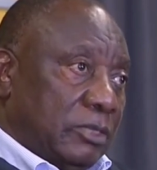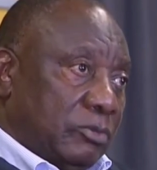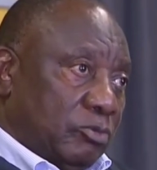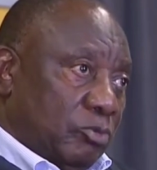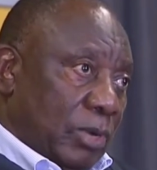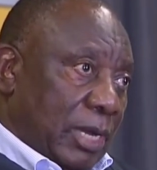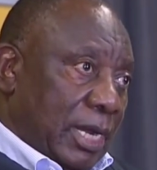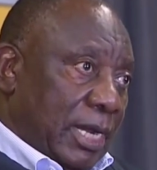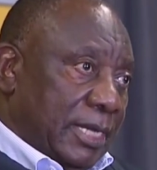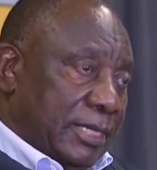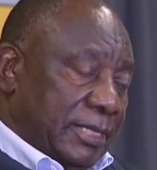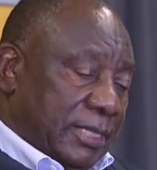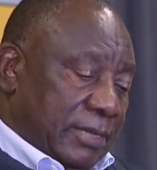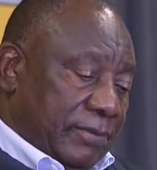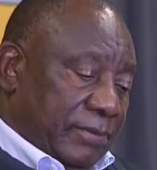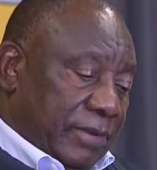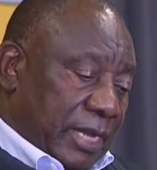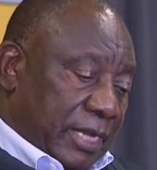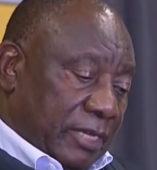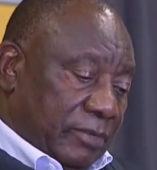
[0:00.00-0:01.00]
as well
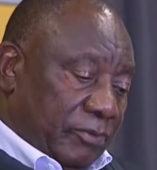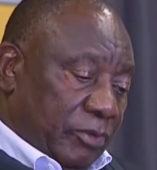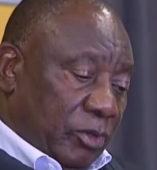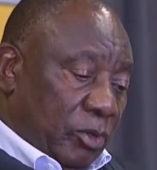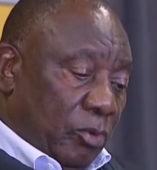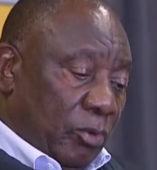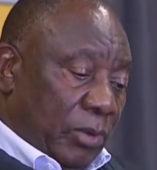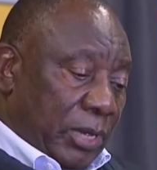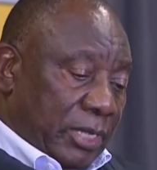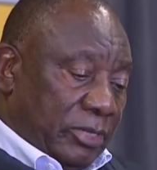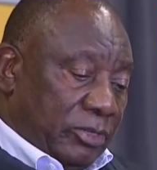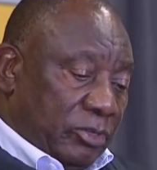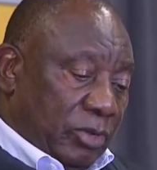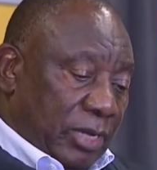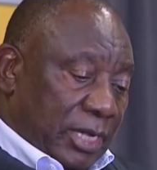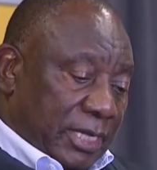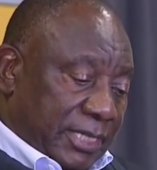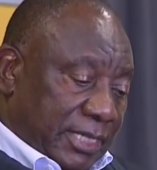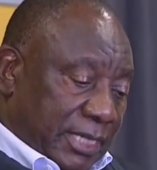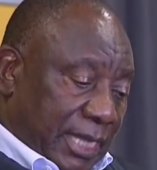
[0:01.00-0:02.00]
as the next few
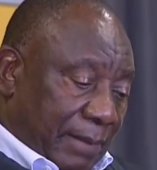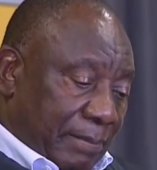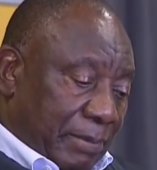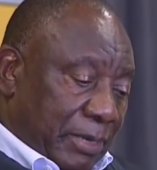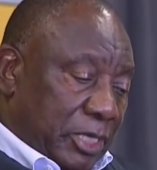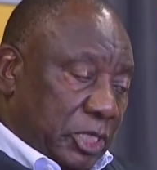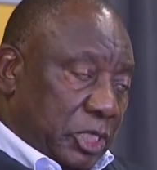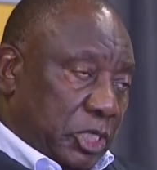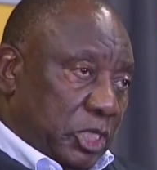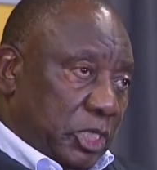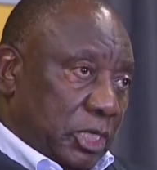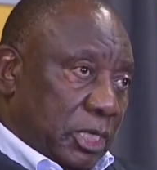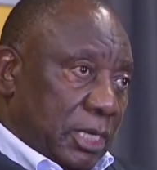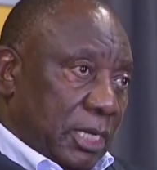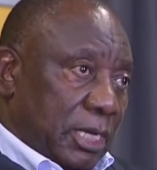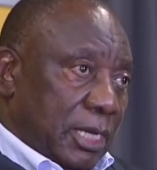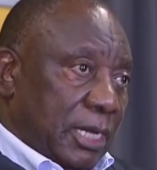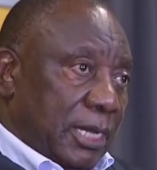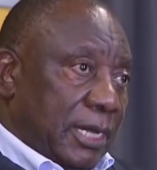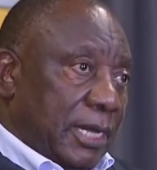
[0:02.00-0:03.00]
weeks, to
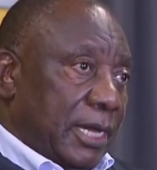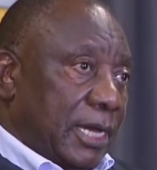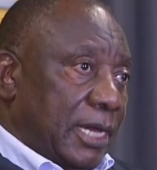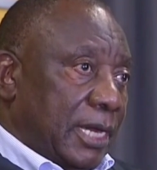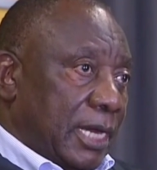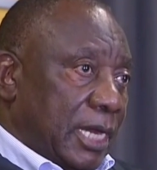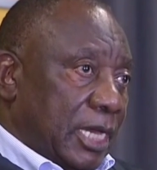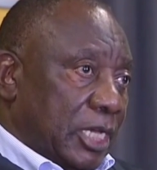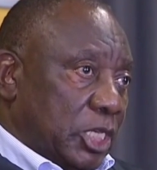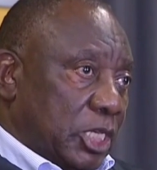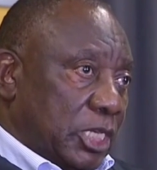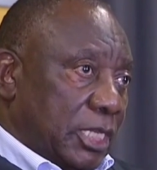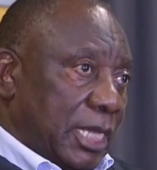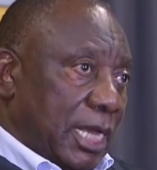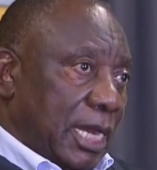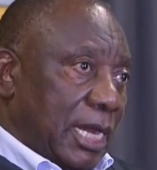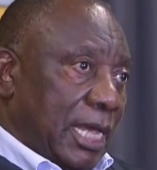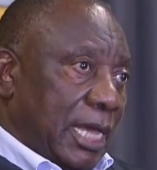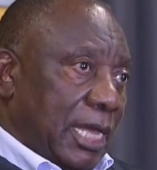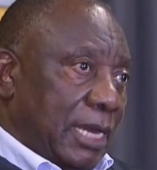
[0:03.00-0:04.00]
establish
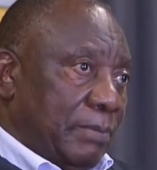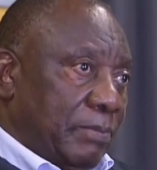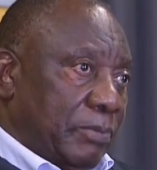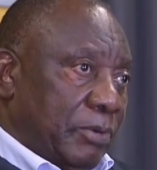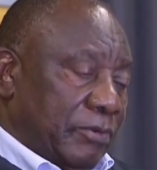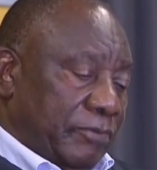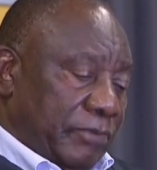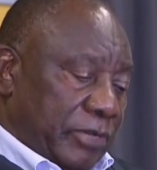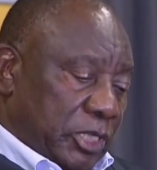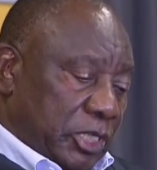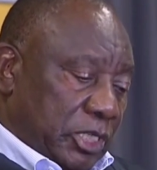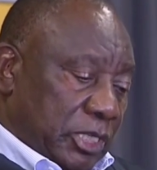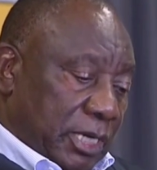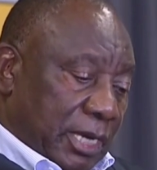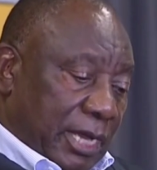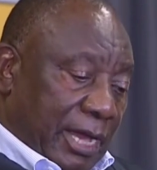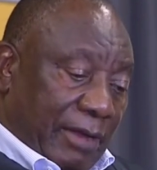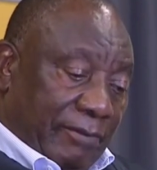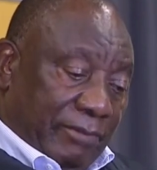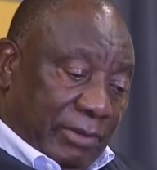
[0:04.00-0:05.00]
national and
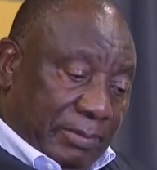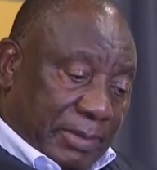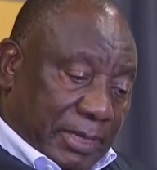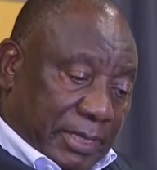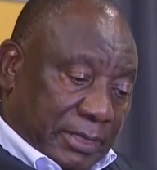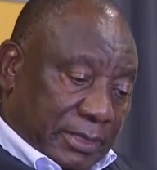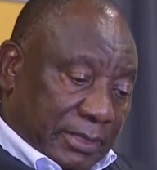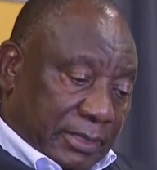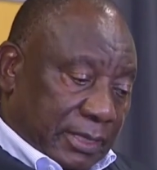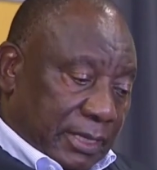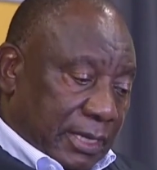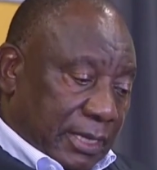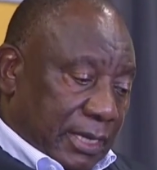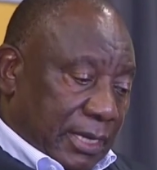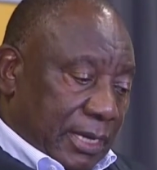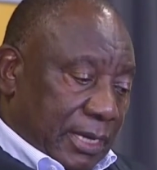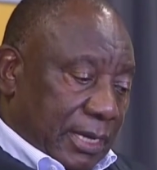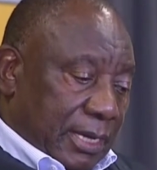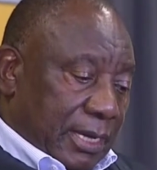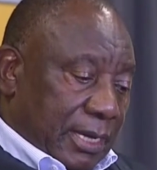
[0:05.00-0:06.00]
provincial governments
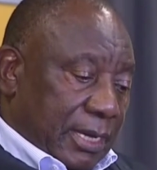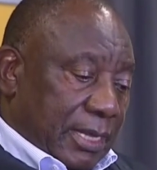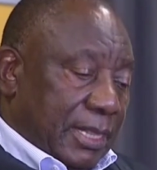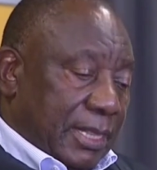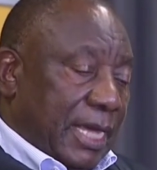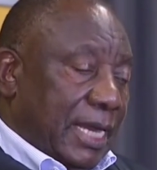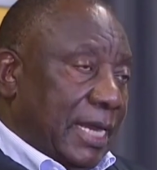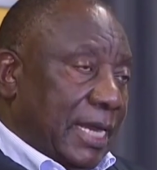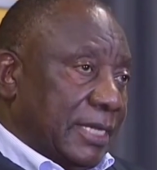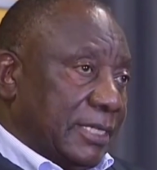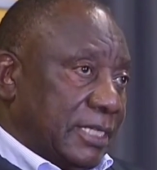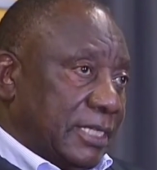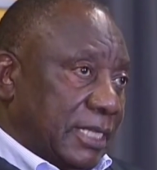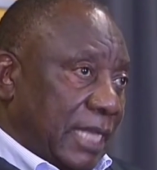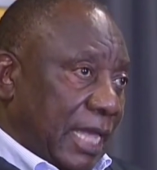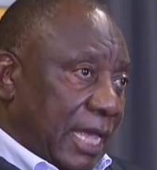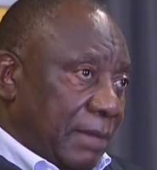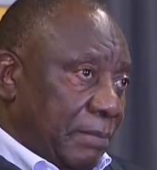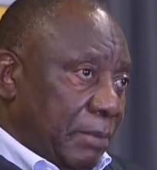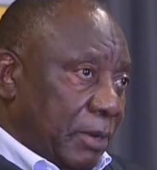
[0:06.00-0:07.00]
that
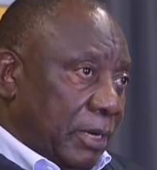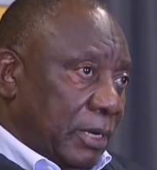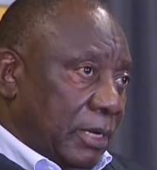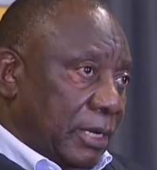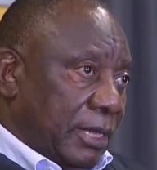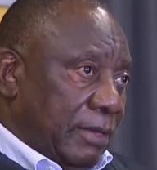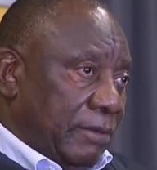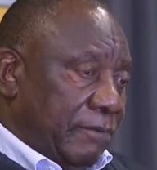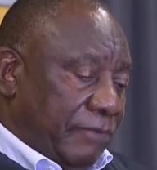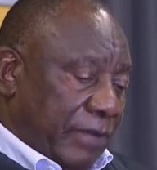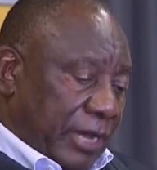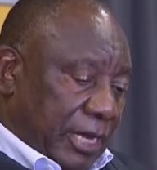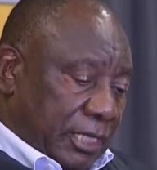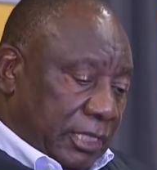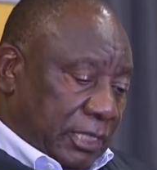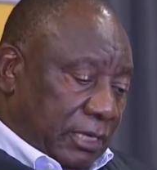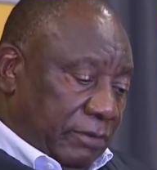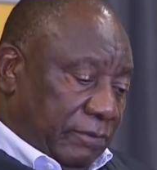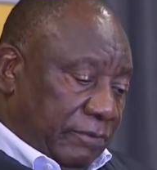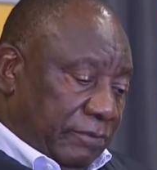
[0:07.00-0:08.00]
are stable,
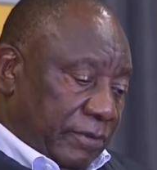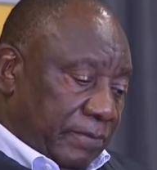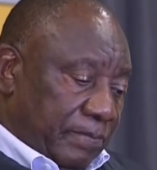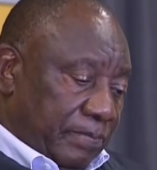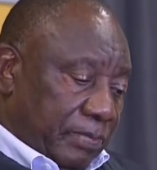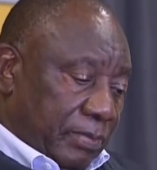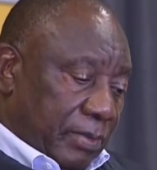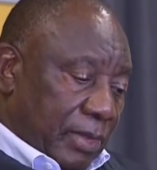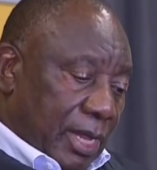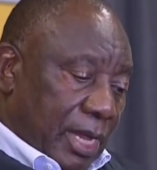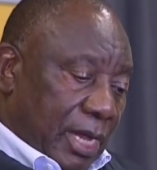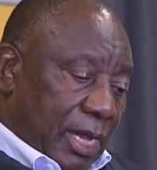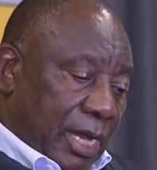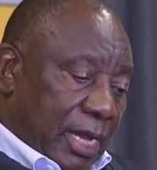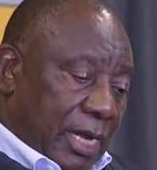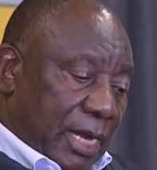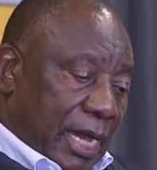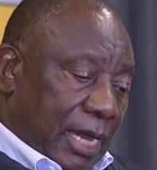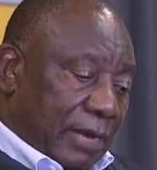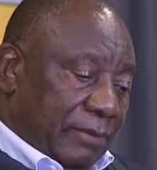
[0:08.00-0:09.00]
effective,
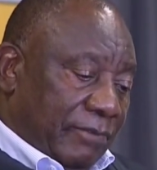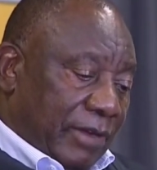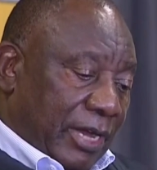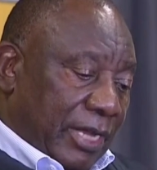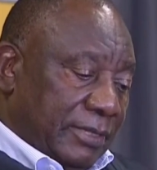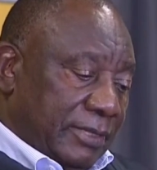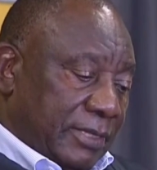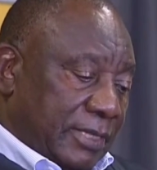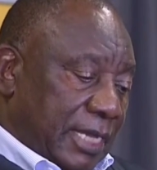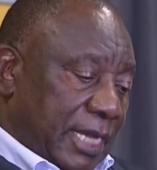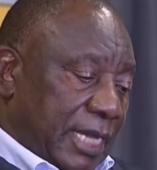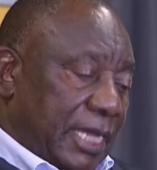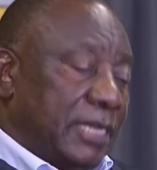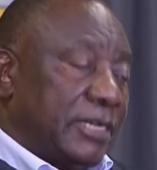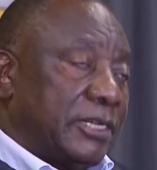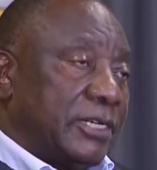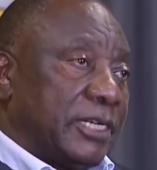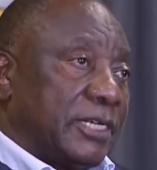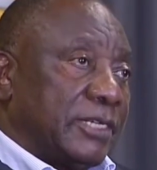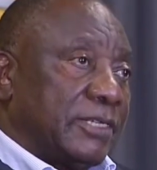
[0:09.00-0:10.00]
and advance
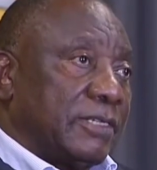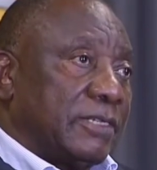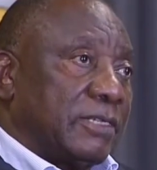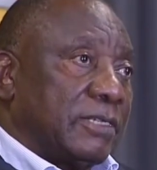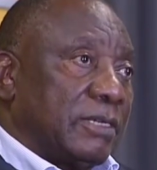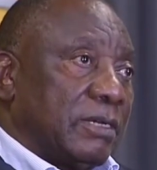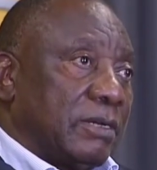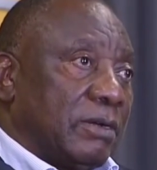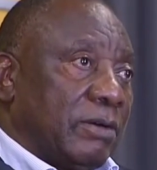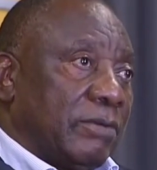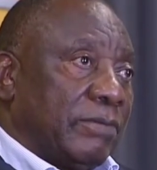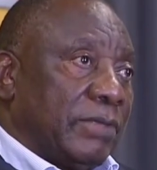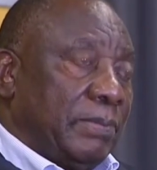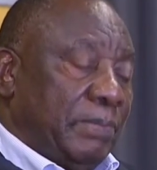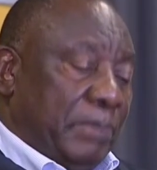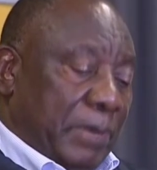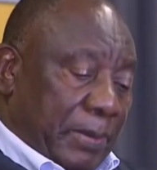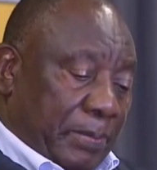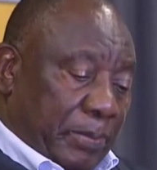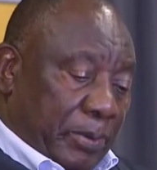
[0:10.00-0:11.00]
the interests
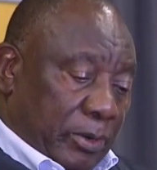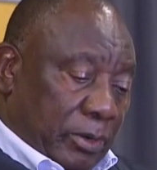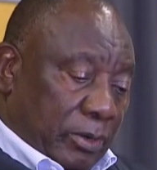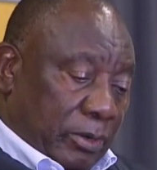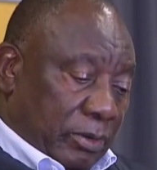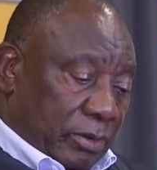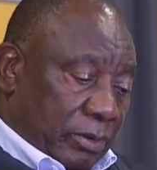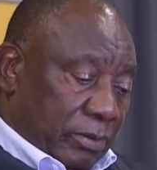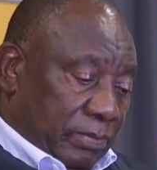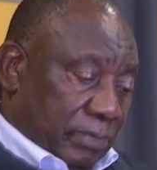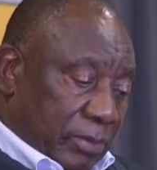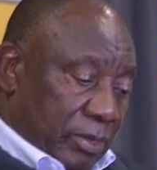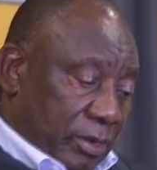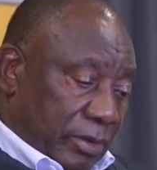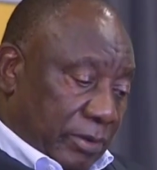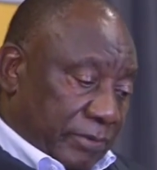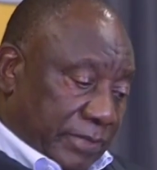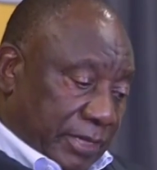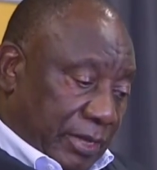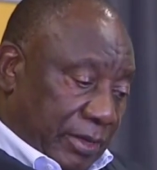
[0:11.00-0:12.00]
of the people
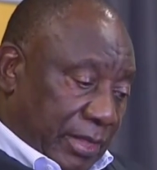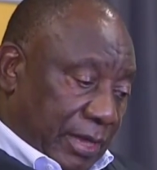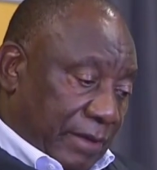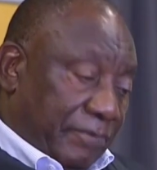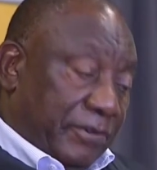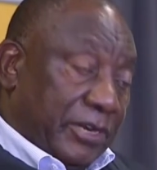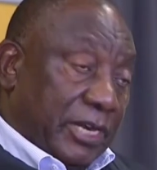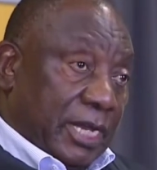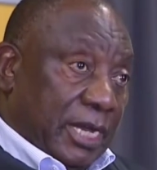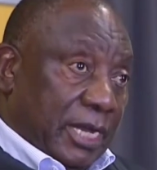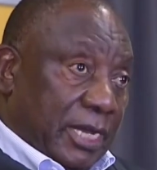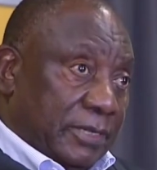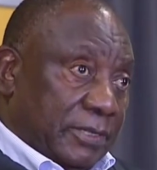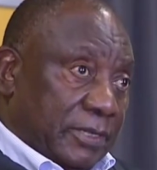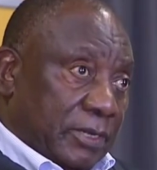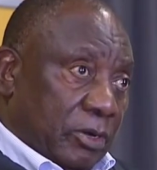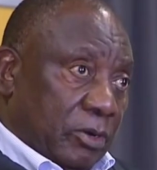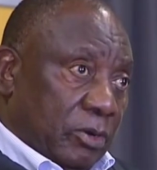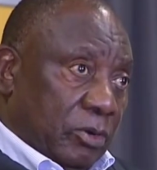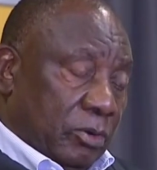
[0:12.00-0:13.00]
of South
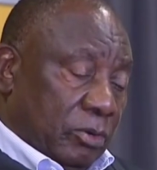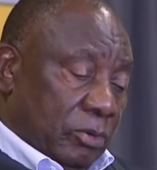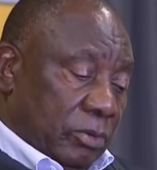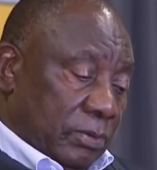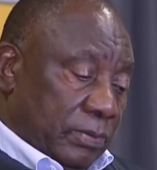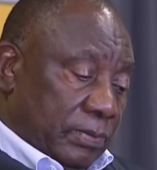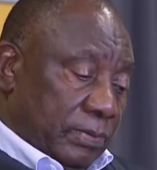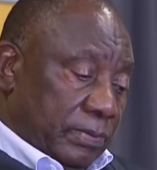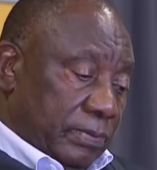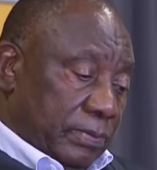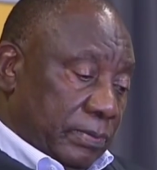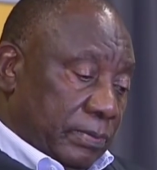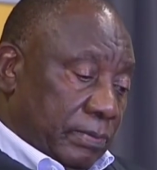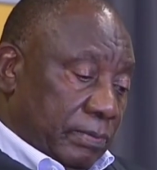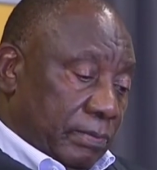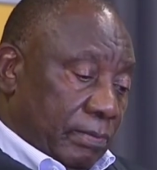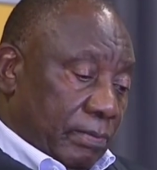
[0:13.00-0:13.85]
Africa as a whole.